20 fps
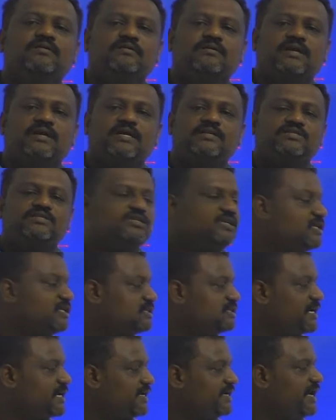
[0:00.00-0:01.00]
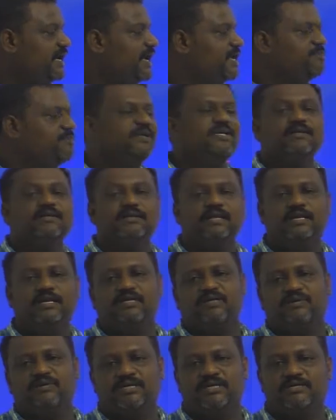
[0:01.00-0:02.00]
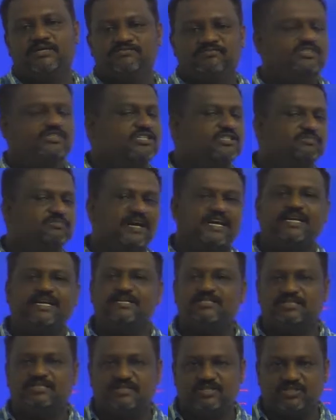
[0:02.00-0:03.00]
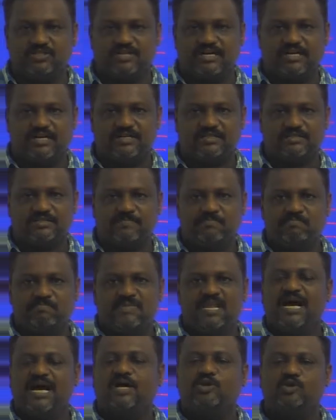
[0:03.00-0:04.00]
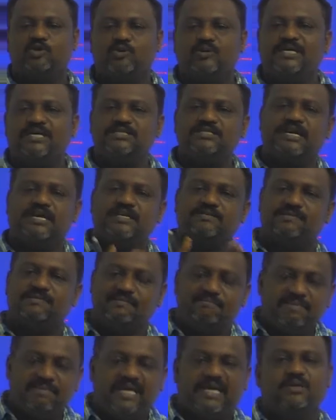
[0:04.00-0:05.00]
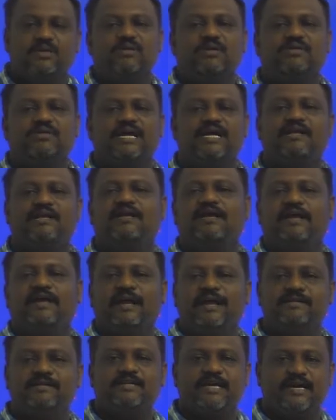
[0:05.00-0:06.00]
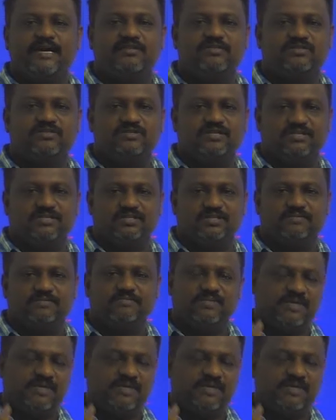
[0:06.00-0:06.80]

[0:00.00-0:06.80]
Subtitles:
consider that 8-bit relative address, which is my destination address. Otherwise, I simply ignore that entire instruction.